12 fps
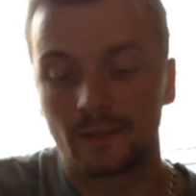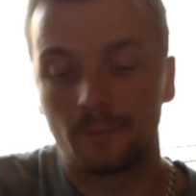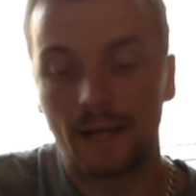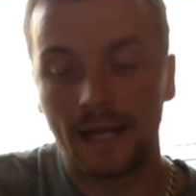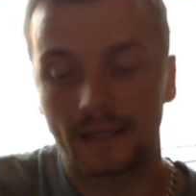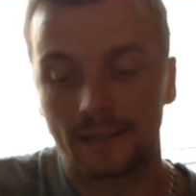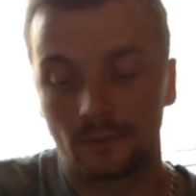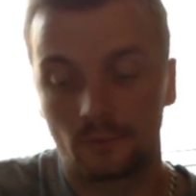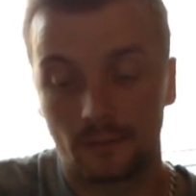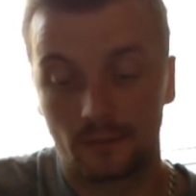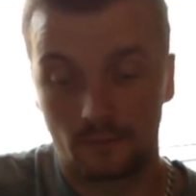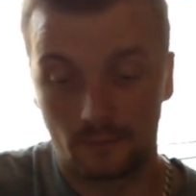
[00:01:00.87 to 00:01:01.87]

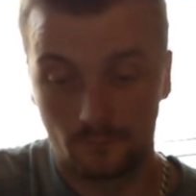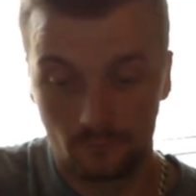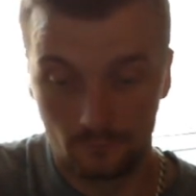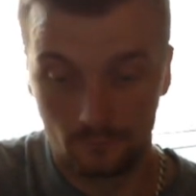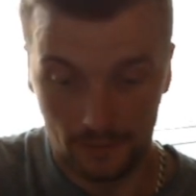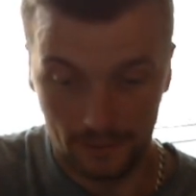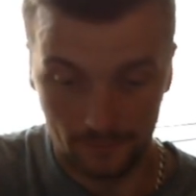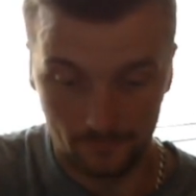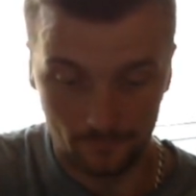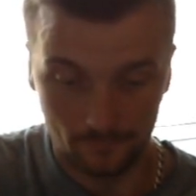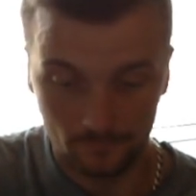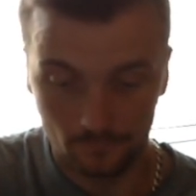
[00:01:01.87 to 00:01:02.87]
debacle with
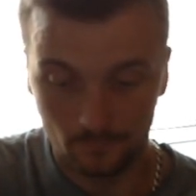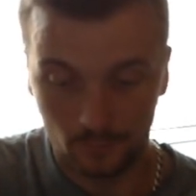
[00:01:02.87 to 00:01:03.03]
um,